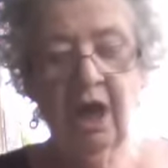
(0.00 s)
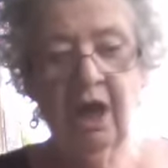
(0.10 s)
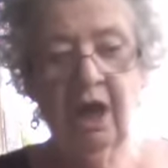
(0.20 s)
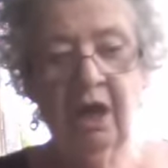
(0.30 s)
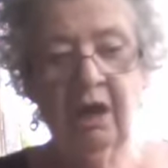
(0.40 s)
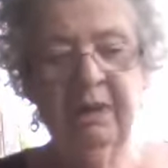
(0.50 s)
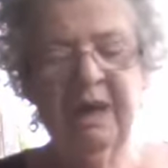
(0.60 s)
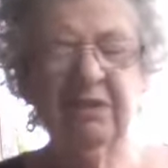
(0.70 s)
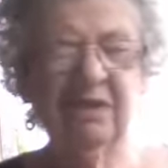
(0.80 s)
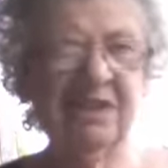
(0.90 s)

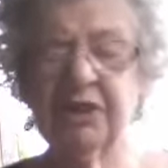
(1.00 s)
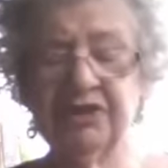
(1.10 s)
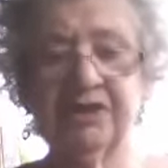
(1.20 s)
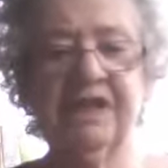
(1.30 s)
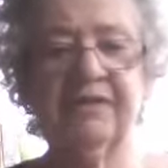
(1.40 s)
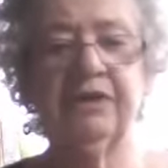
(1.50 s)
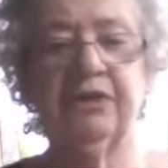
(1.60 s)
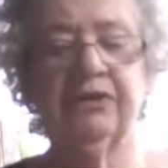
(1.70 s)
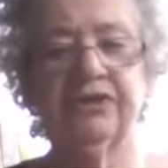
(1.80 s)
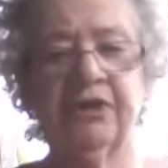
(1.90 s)
about 6 or 7
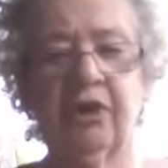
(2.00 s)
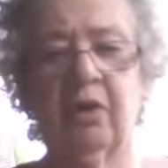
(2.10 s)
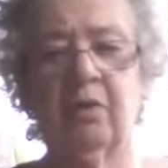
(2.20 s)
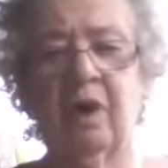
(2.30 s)
years ago,